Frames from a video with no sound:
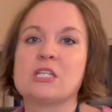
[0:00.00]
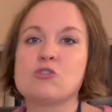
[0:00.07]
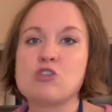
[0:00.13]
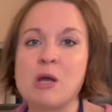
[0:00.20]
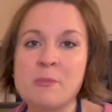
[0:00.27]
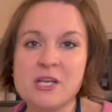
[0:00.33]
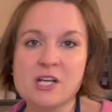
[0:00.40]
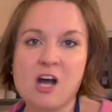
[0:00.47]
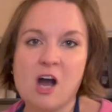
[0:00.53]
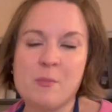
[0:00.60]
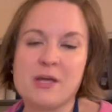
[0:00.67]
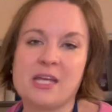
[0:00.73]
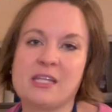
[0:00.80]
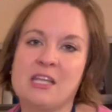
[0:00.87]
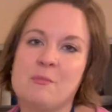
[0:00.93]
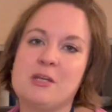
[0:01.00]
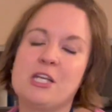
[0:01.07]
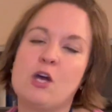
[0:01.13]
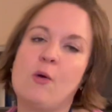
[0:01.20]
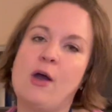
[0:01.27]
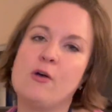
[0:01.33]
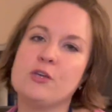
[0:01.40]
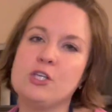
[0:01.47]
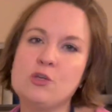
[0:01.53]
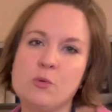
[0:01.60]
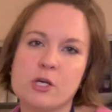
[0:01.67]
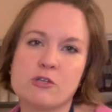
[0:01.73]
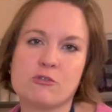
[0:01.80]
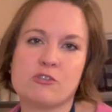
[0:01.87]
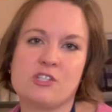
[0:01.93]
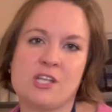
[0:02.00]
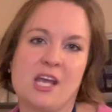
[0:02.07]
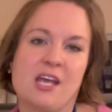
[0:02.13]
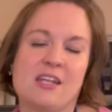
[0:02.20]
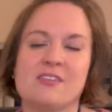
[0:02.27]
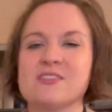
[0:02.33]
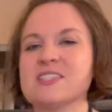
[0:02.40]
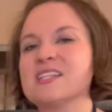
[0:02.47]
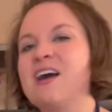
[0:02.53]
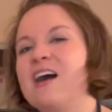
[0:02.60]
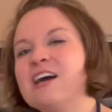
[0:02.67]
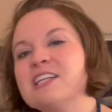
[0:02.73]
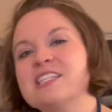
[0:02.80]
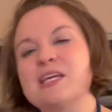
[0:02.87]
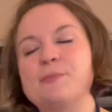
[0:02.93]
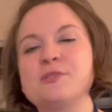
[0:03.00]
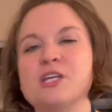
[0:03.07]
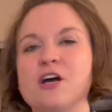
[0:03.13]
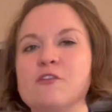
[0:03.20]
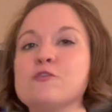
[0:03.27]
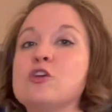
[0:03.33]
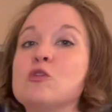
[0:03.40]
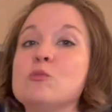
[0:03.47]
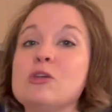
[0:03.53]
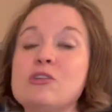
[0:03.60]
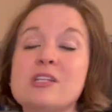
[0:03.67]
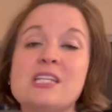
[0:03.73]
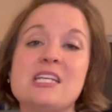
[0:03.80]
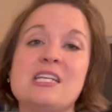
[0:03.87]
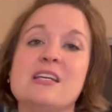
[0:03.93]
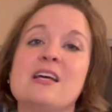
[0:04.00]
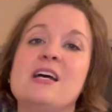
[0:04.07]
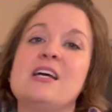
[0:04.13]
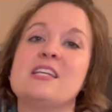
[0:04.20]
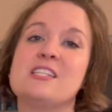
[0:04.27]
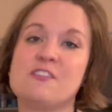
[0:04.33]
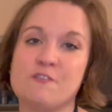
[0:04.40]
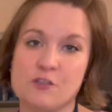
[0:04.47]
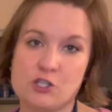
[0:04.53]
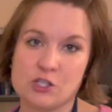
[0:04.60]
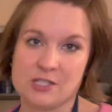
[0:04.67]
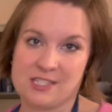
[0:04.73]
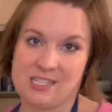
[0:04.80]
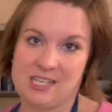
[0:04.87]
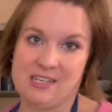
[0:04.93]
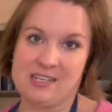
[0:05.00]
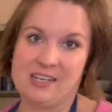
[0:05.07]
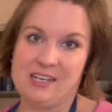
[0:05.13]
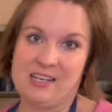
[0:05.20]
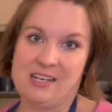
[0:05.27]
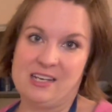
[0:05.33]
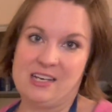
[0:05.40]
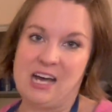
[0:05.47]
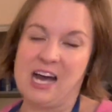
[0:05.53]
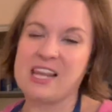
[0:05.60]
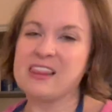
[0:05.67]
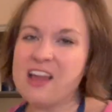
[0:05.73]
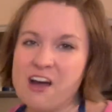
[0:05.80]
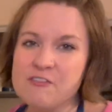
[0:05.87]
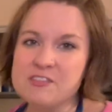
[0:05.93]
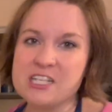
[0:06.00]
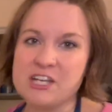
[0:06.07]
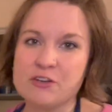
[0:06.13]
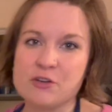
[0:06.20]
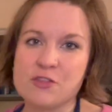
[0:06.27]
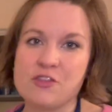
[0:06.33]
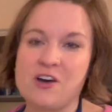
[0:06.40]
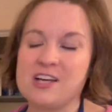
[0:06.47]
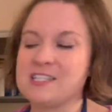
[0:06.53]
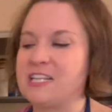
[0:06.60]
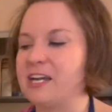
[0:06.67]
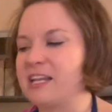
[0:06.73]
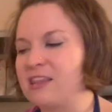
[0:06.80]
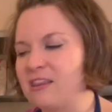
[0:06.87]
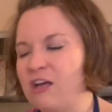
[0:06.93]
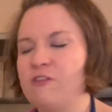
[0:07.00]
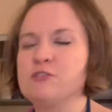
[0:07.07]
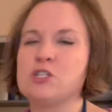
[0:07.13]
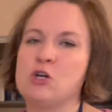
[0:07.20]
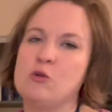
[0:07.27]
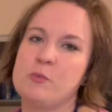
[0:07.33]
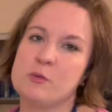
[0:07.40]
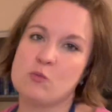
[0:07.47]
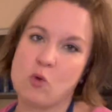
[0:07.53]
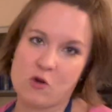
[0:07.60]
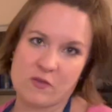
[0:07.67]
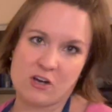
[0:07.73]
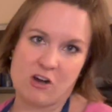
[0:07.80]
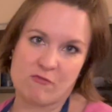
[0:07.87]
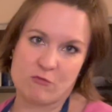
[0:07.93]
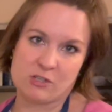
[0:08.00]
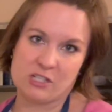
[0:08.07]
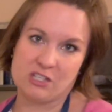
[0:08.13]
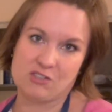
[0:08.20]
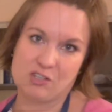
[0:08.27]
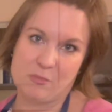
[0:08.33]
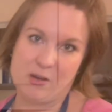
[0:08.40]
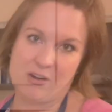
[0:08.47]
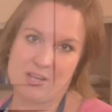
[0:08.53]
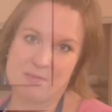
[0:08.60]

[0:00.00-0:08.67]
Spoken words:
Drop me a comment and let me know how you understand this concept of community sufficiency. I'd love to hear your thoughts, and I'd love to open more of a conversation about it.